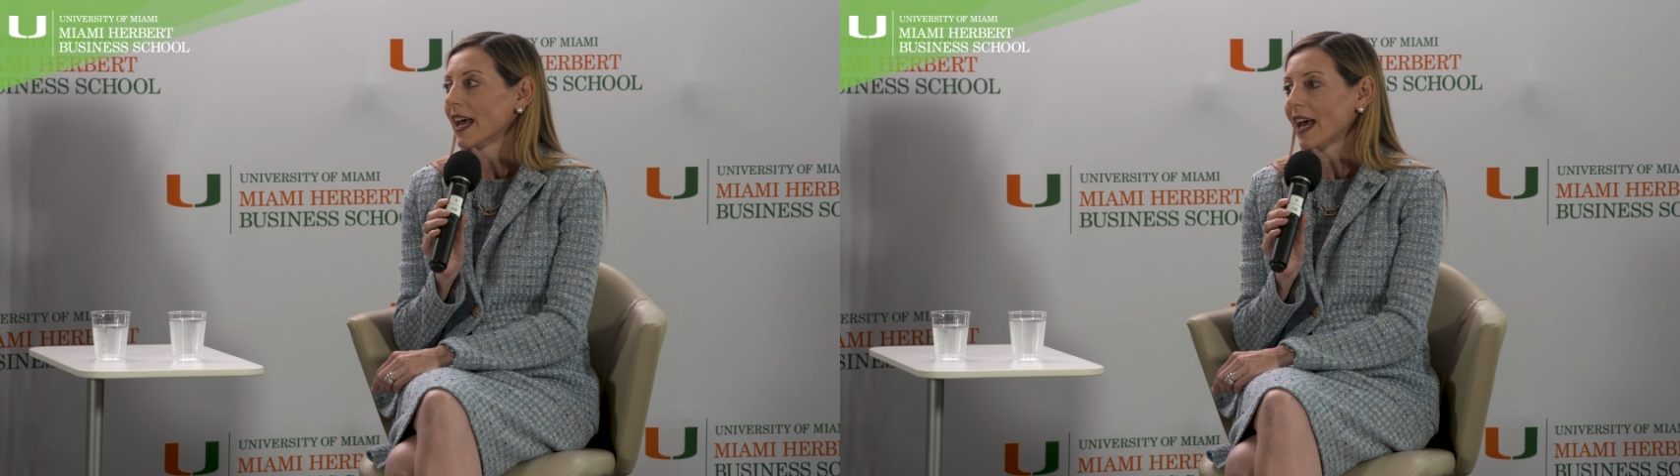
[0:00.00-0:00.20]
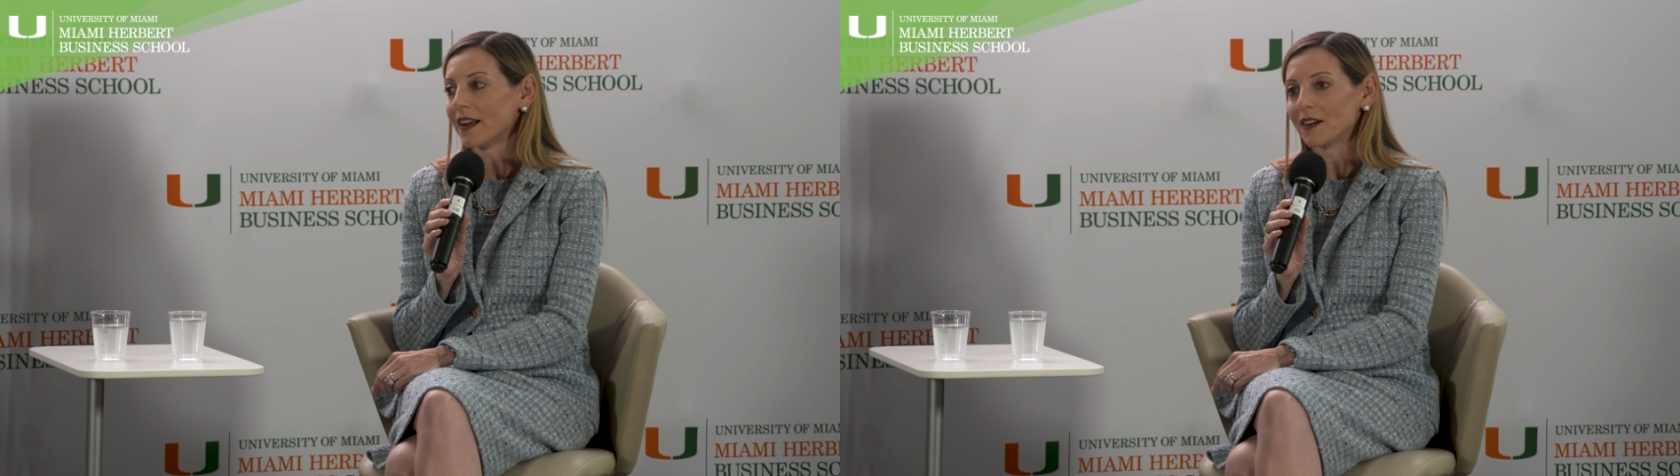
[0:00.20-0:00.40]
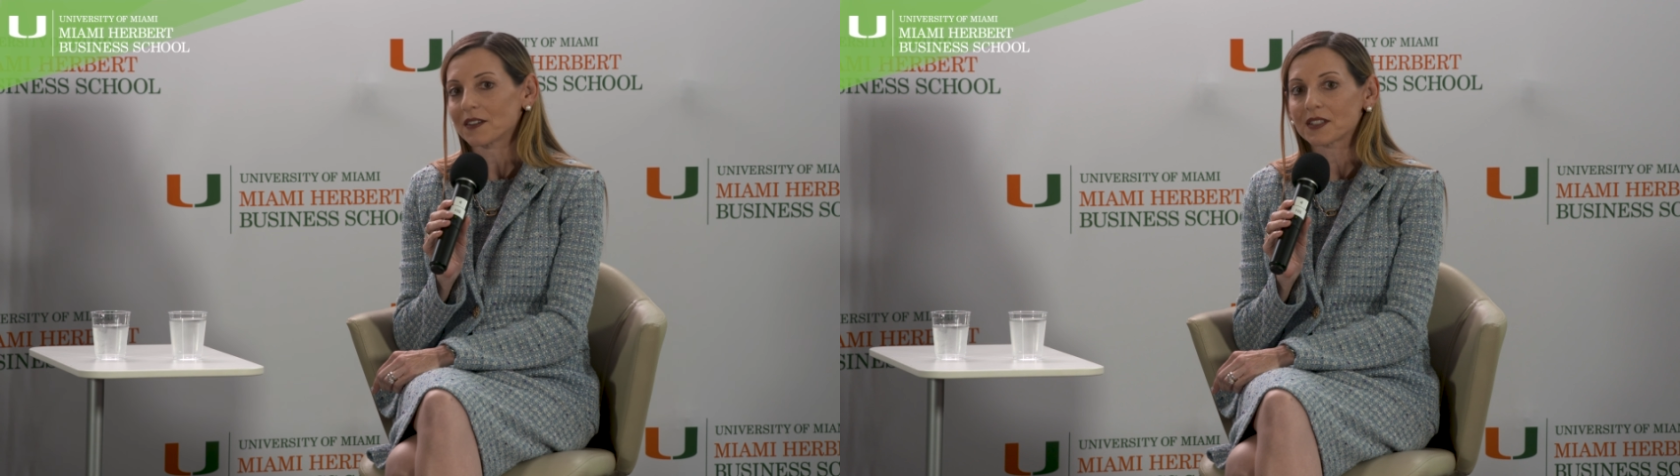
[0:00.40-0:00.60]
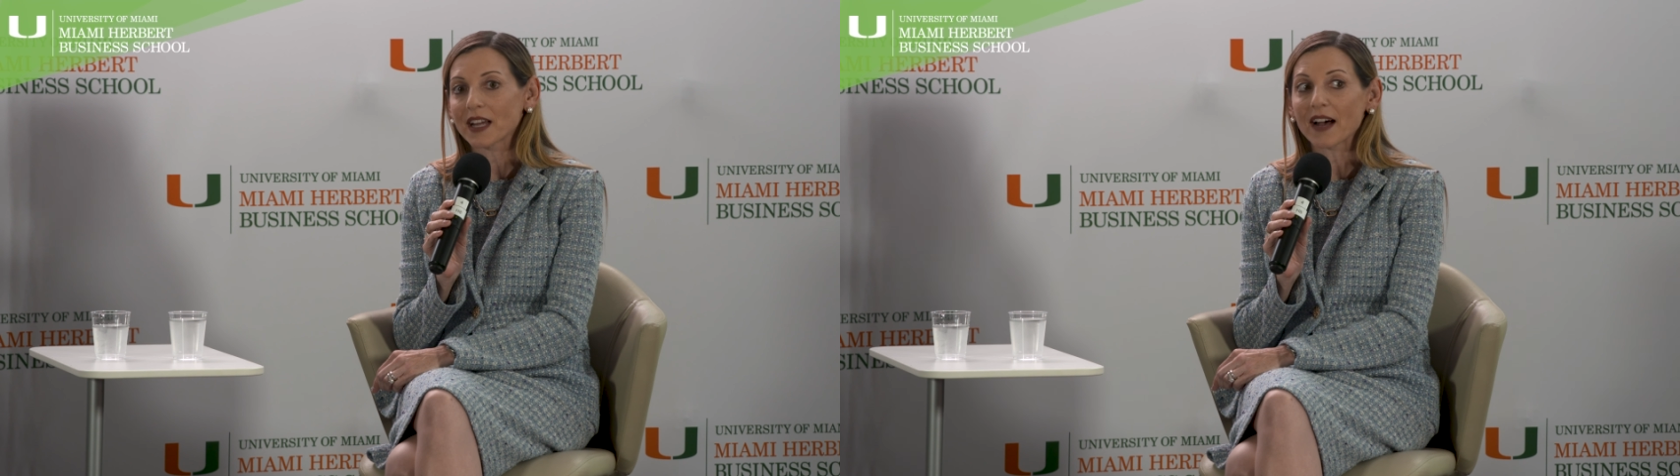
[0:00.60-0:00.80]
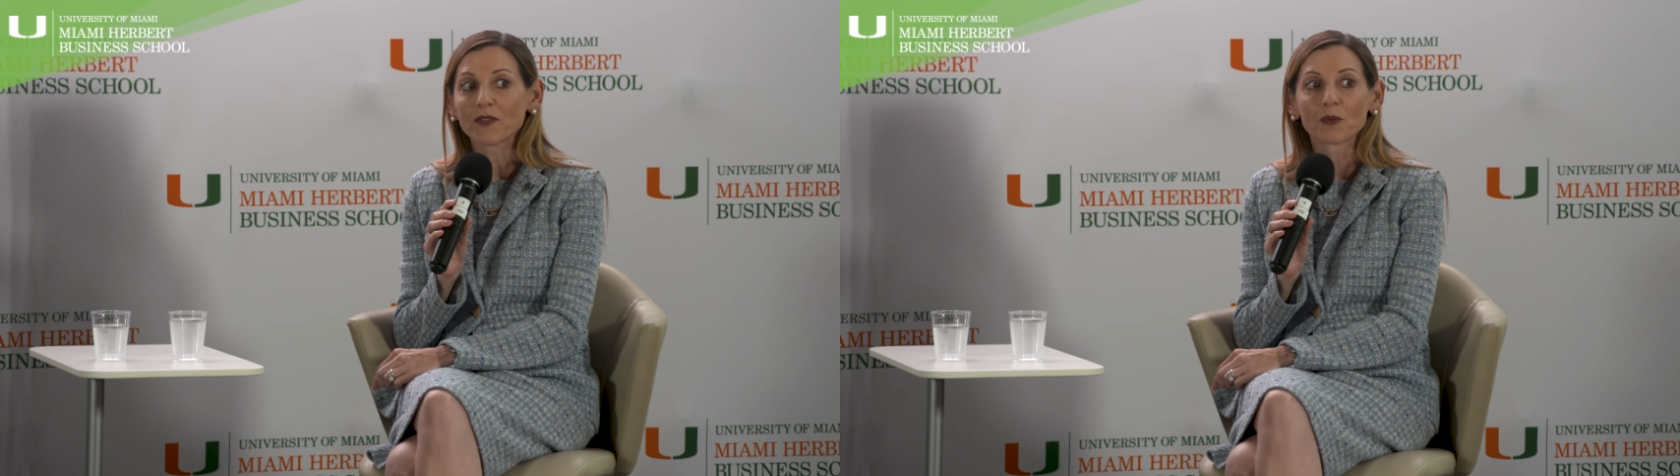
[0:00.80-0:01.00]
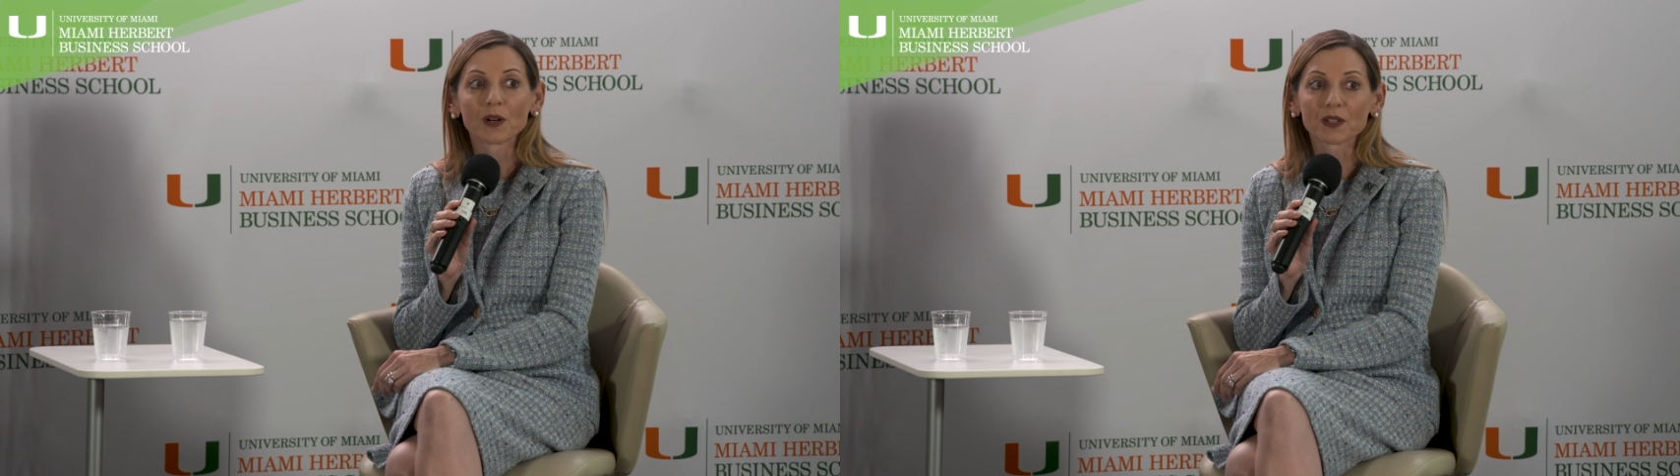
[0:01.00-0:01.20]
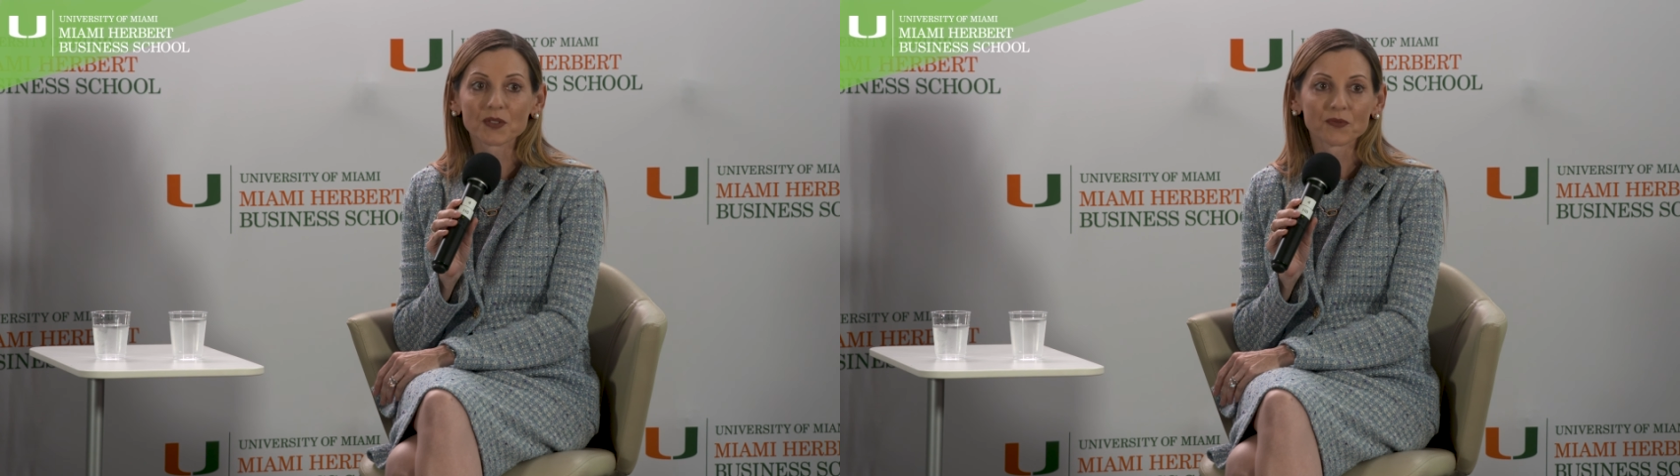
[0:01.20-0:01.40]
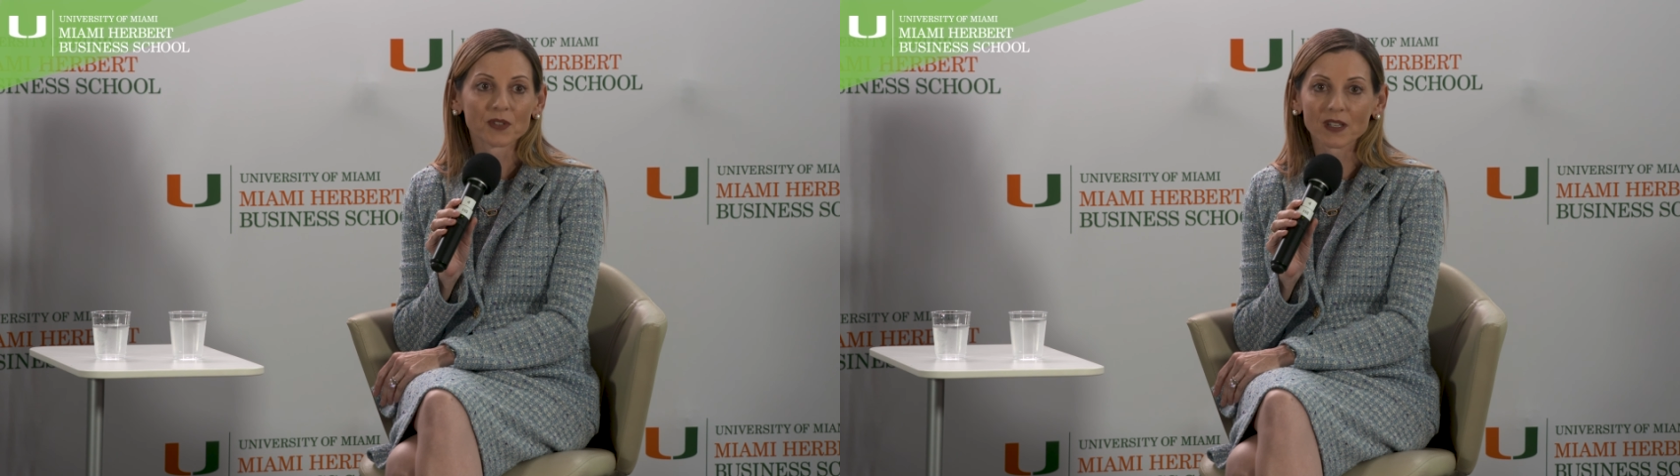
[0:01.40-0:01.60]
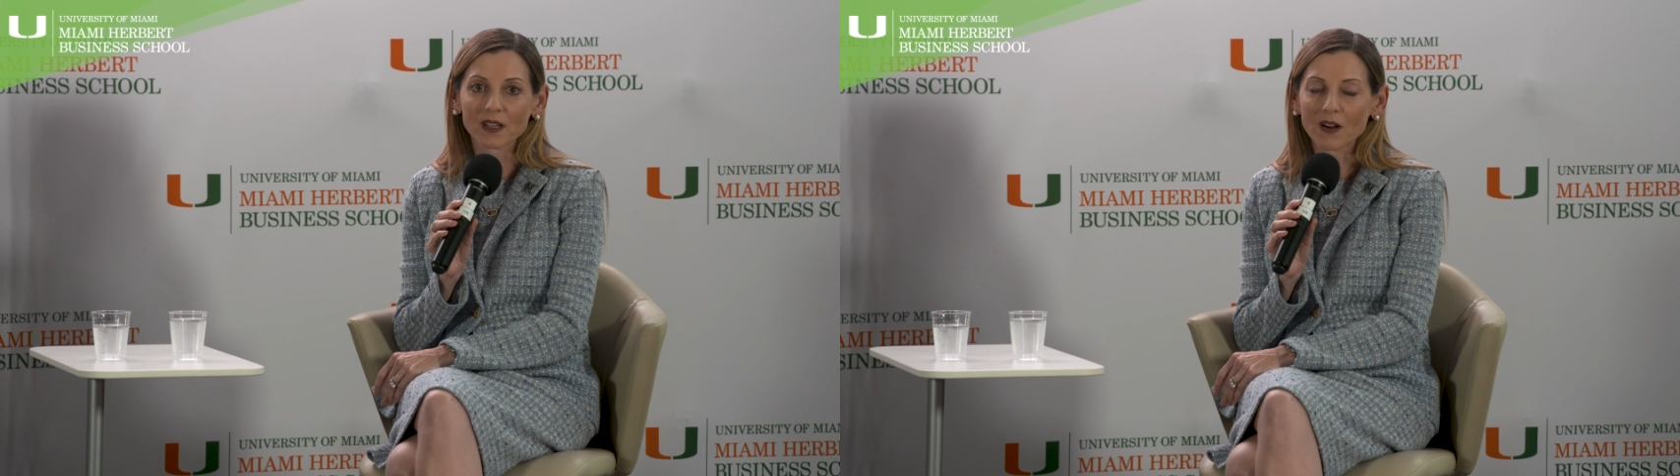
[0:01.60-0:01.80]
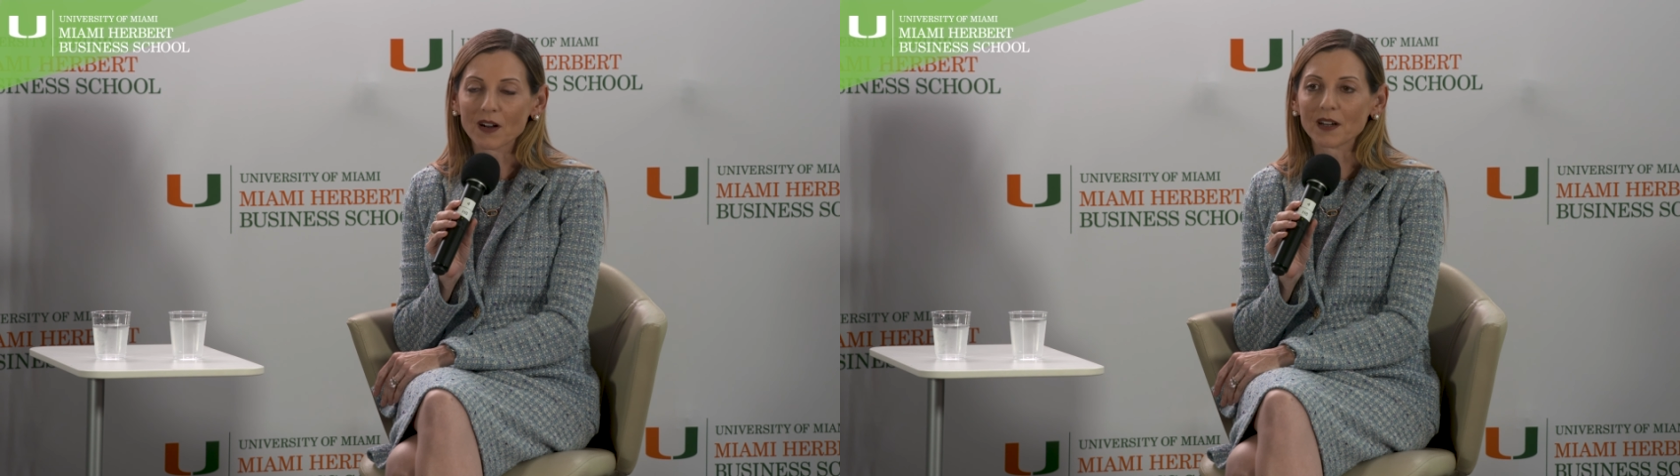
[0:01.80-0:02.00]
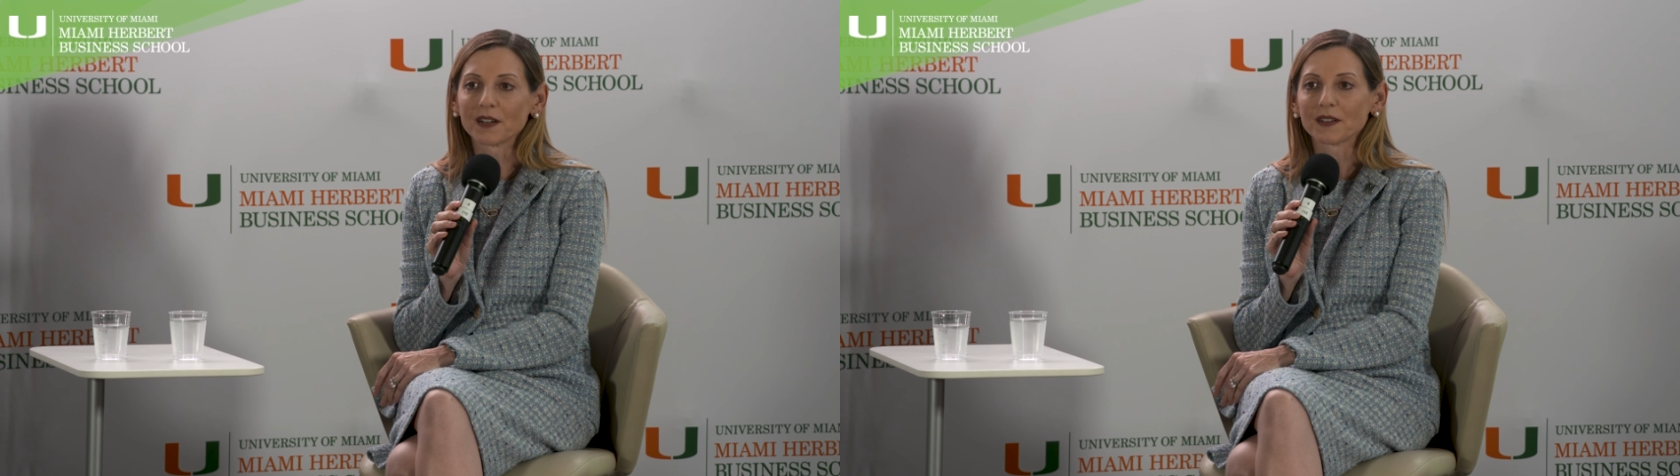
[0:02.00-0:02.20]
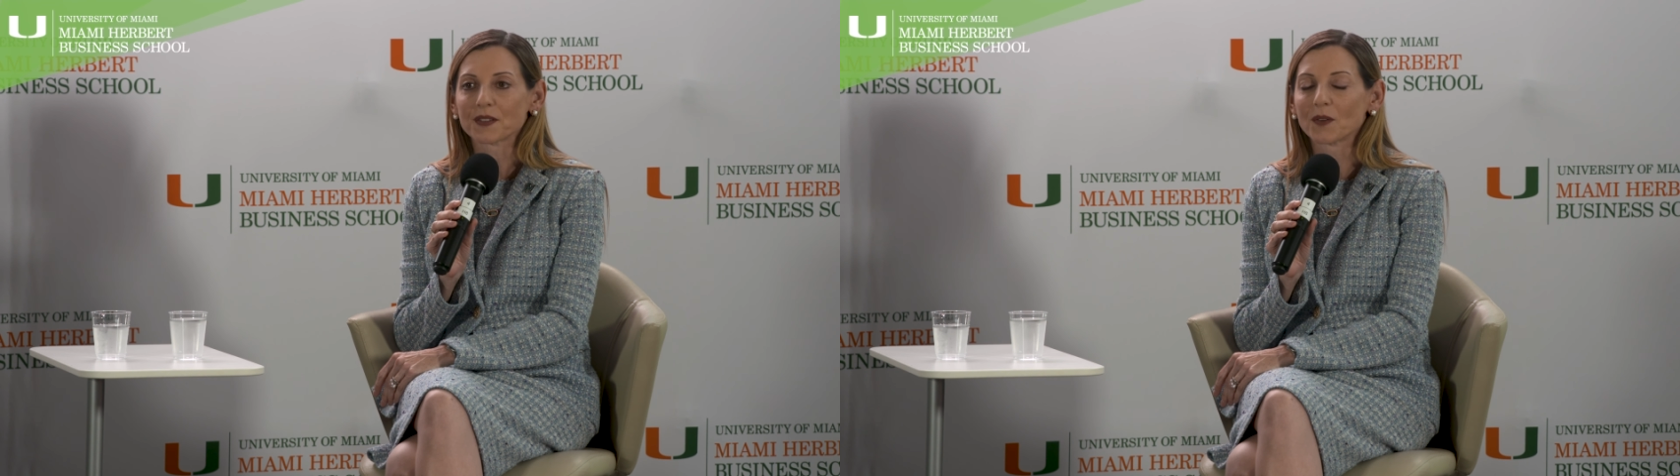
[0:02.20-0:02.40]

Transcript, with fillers: and our staff works really hard.